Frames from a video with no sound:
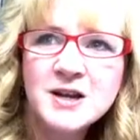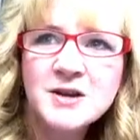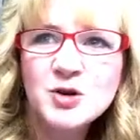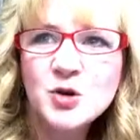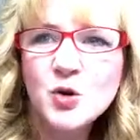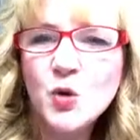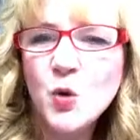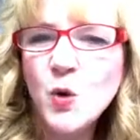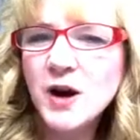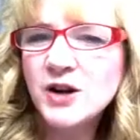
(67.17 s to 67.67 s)

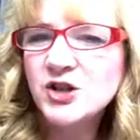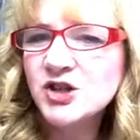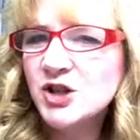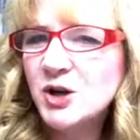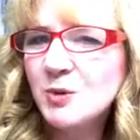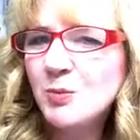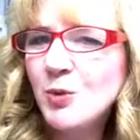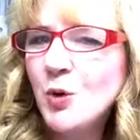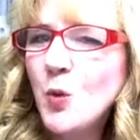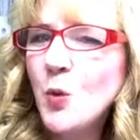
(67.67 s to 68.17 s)

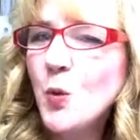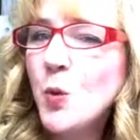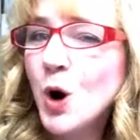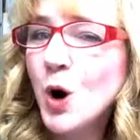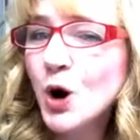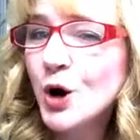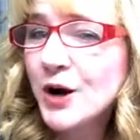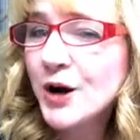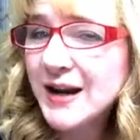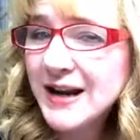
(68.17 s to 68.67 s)
questionable
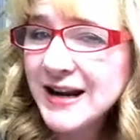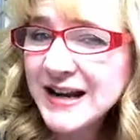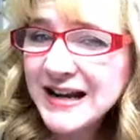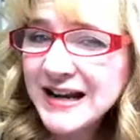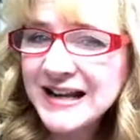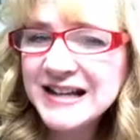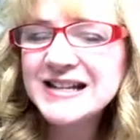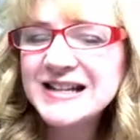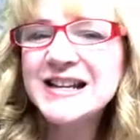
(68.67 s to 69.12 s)
wording